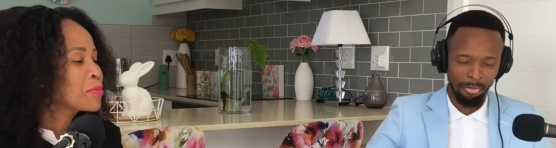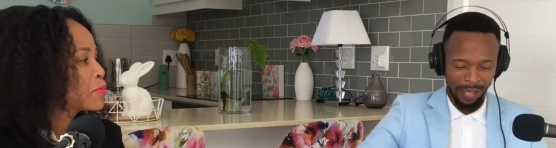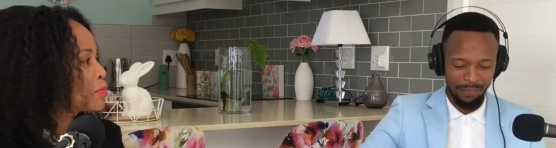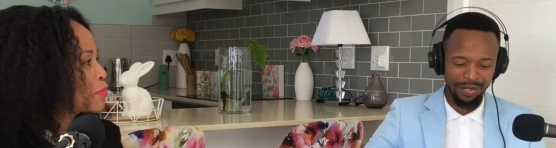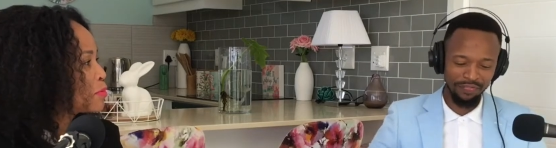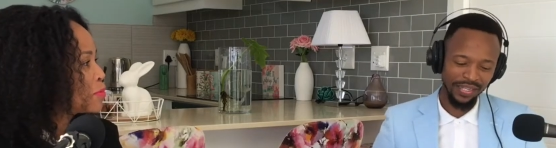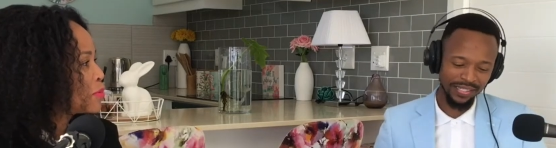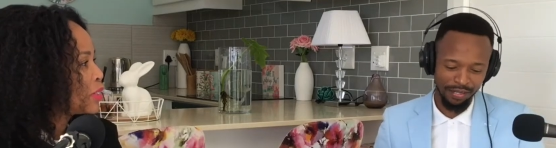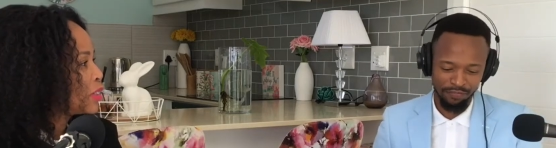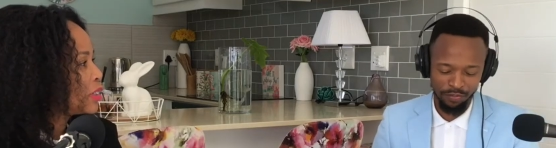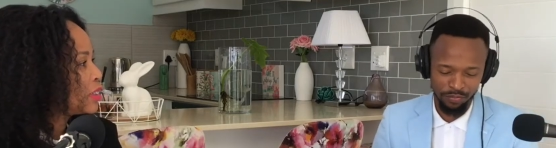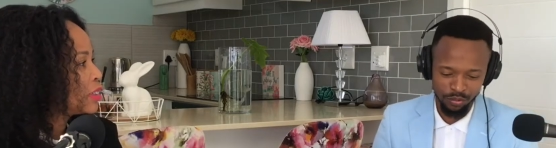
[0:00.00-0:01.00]
Speaker 1: I want to find
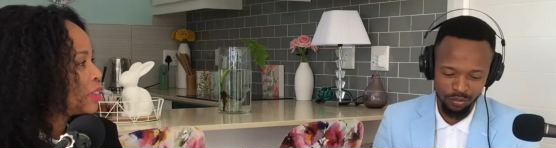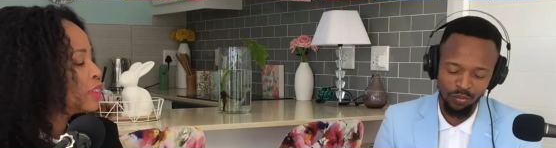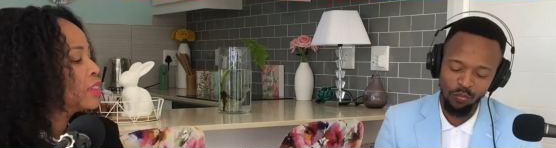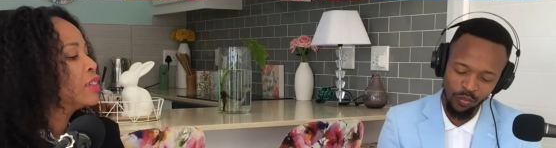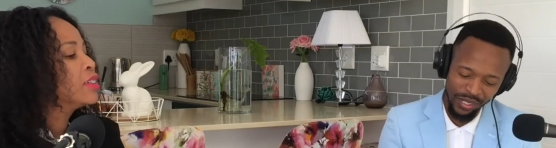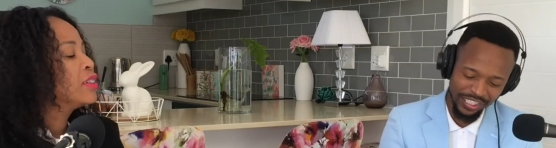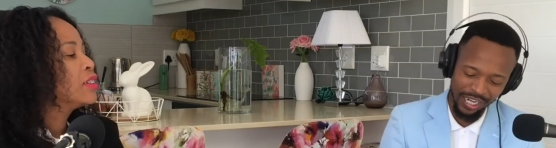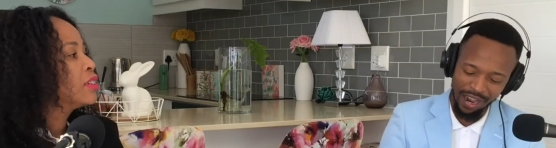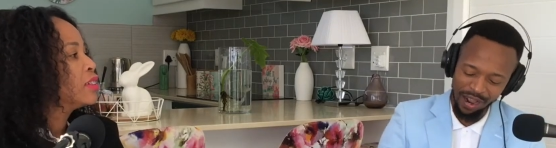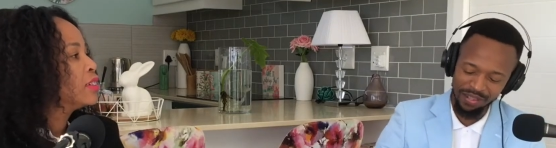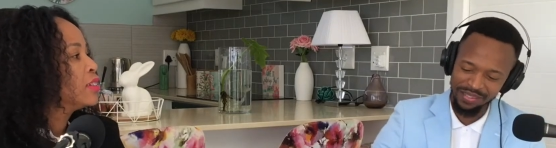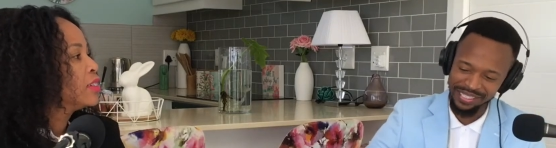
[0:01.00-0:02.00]
out from you which
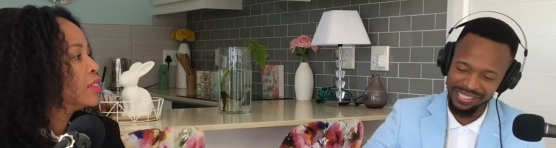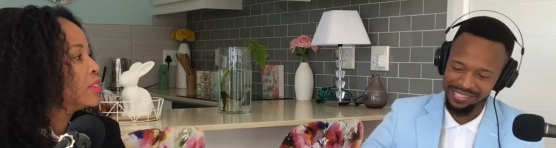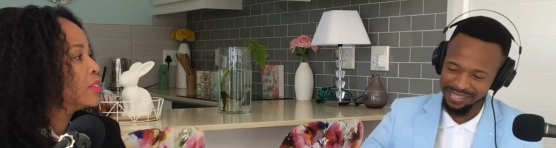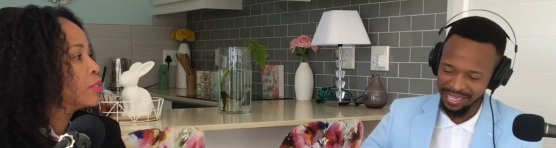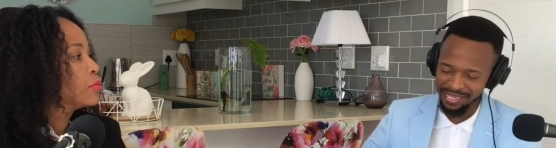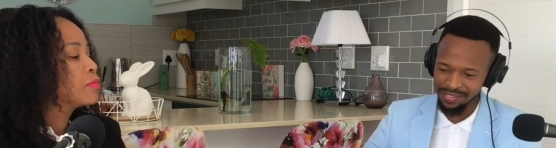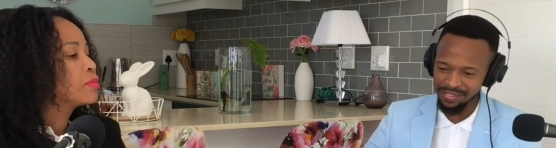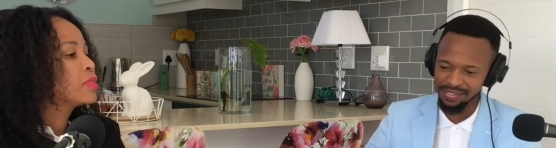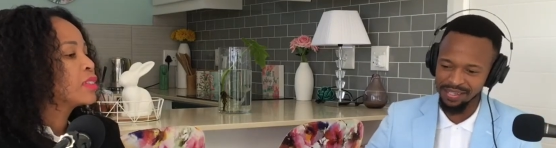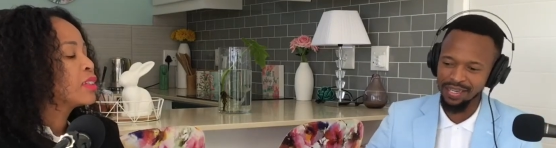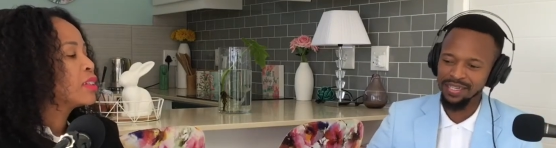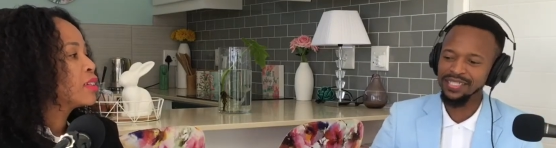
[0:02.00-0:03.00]
are these
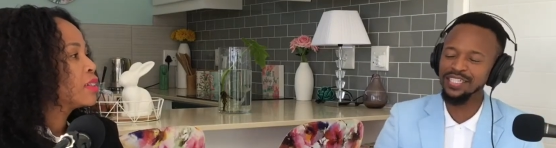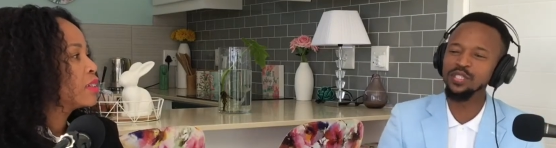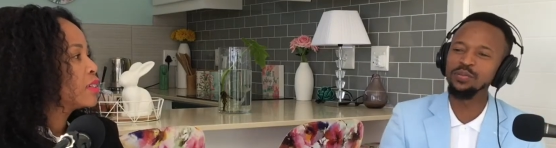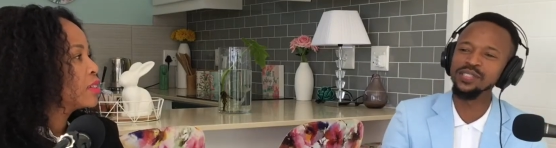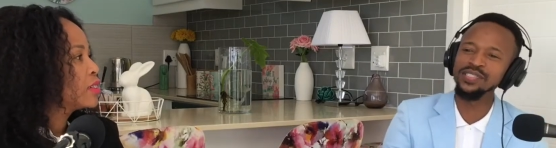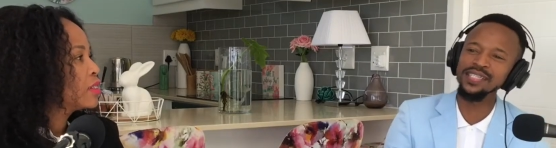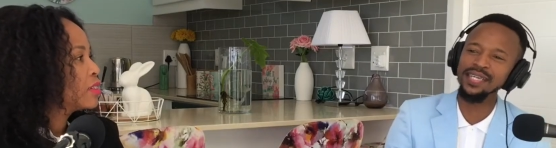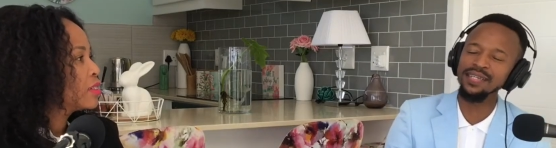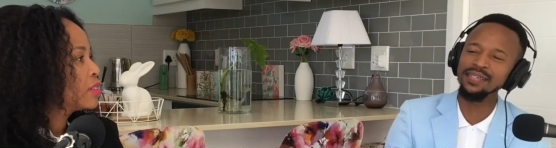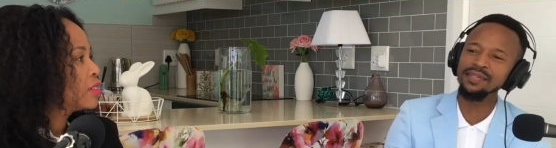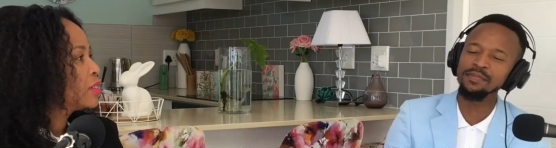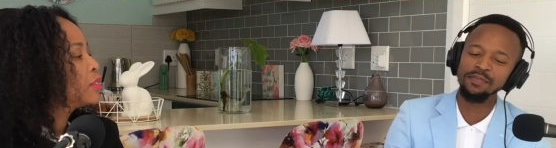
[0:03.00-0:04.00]
things that you would
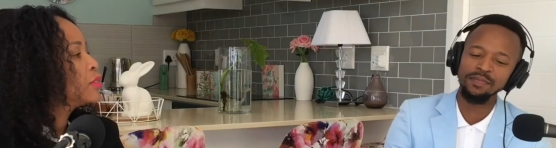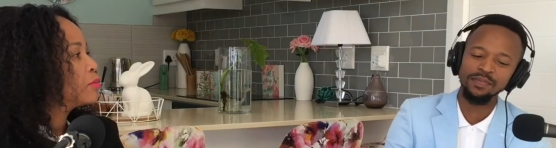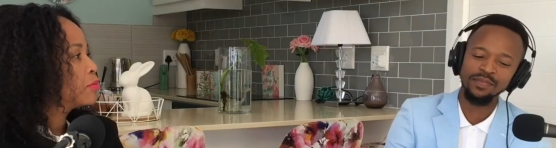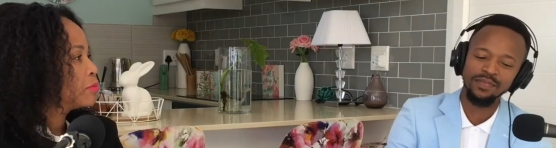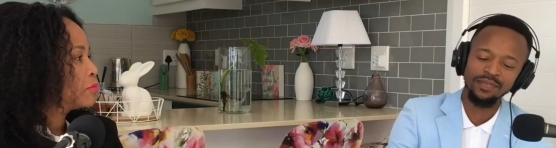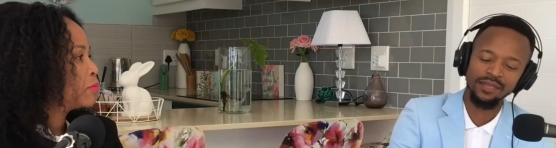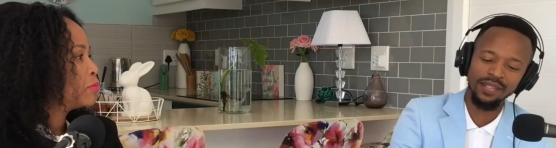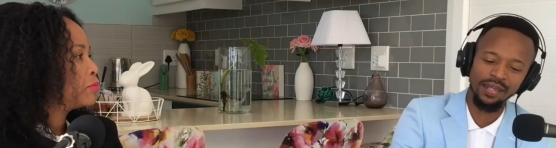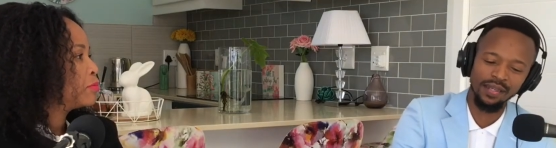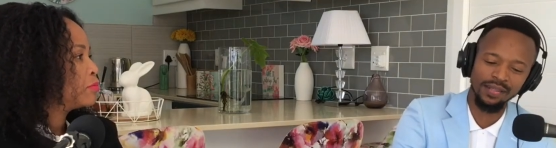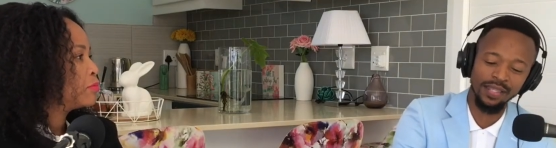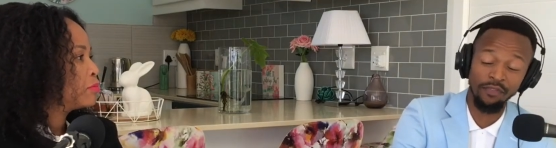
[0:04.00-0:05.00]
say
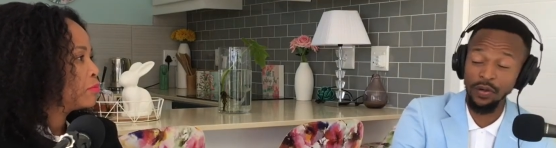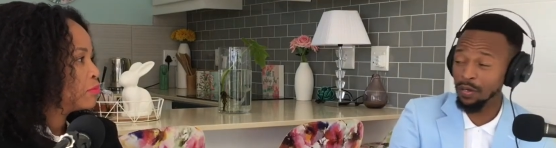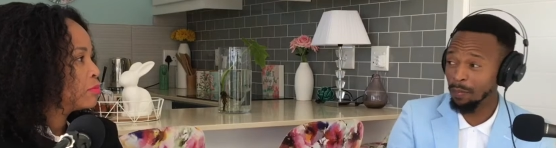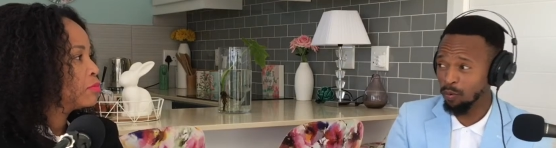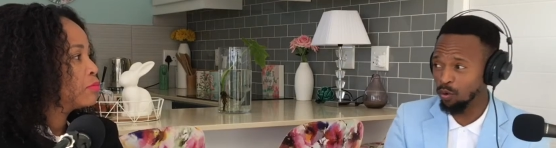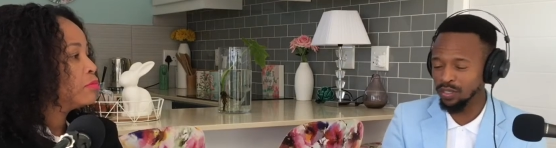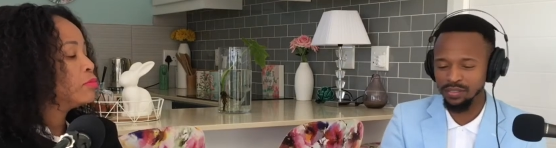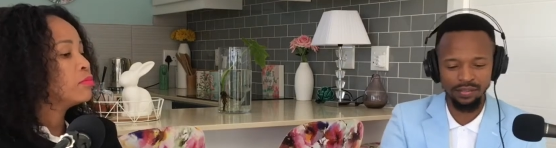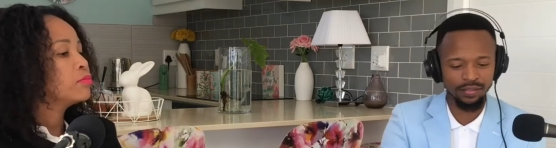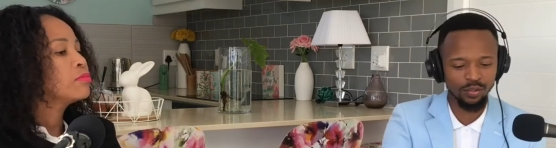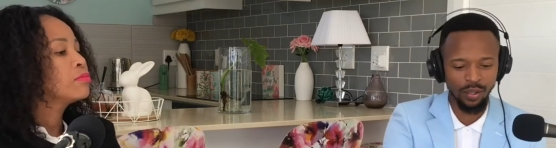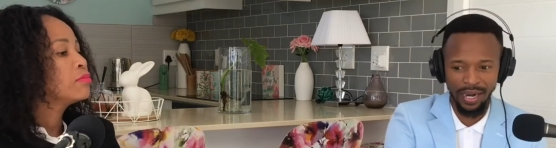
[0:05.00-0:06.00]
they're very important.
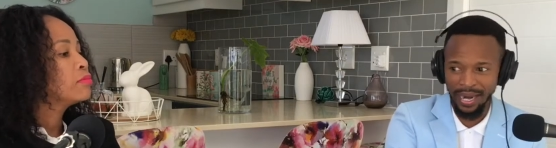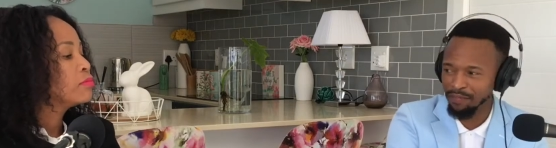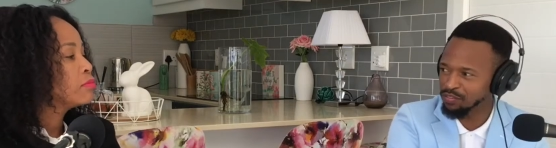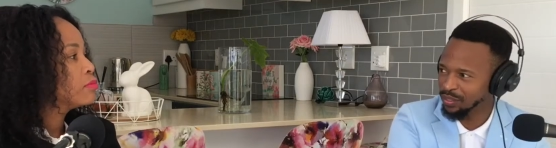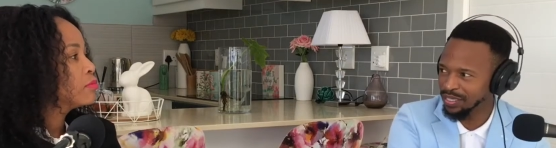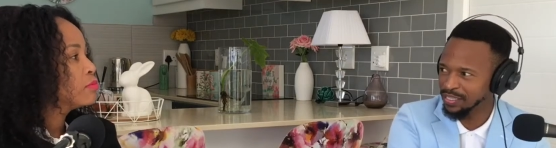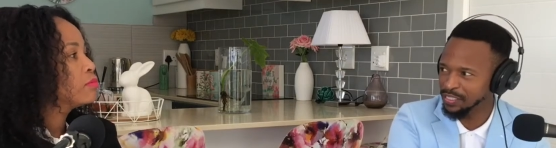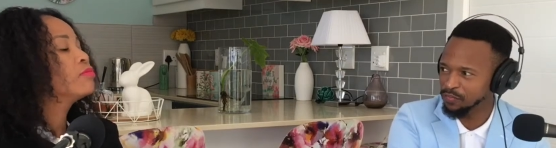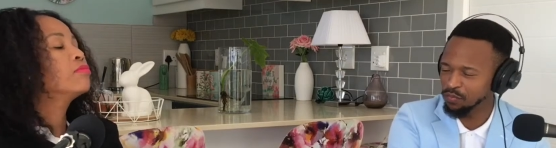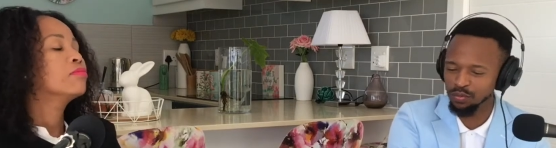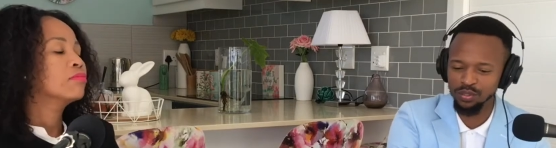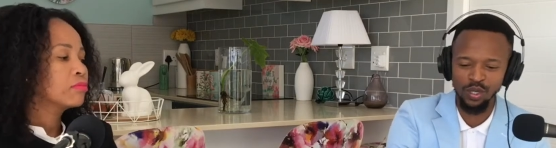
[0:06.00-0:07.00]
mm You have to eat this
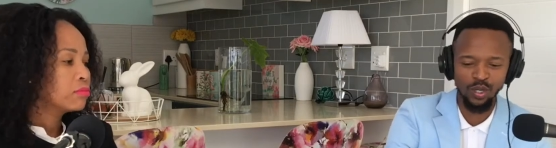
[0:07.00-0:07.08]
food.